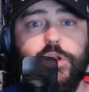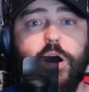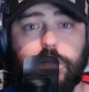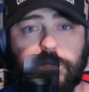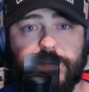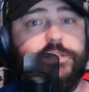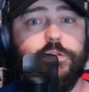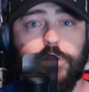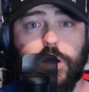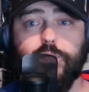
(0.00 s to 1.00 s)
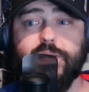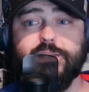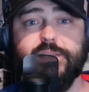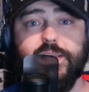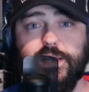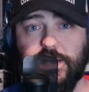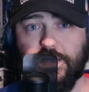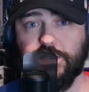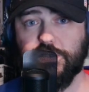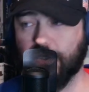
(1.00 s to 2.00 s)
all of these glowies
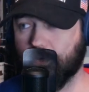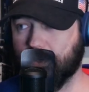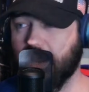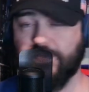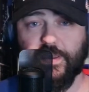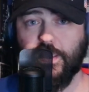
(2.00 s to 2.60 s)
to do it. I think he